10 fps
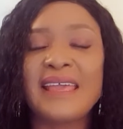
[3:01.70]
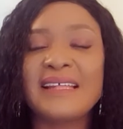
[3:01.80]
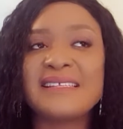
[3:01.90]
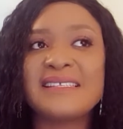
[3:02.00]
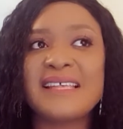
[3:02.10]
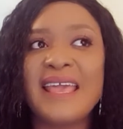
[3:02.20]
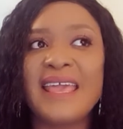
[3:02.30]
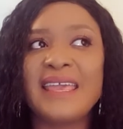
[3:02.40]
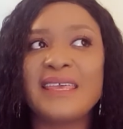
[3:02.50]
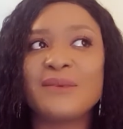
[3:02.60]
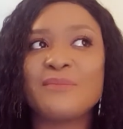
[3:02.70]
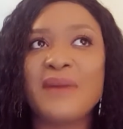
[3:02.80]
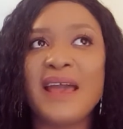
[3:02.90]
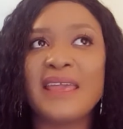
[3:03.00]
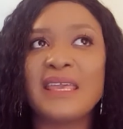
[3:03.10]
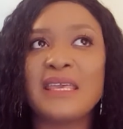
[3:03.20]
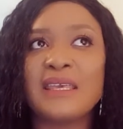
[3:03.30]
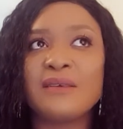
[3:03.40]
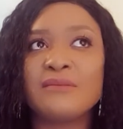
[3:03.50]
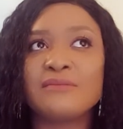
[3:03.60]
can say
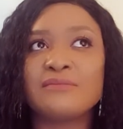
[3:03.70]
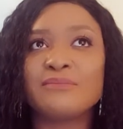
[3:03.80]
my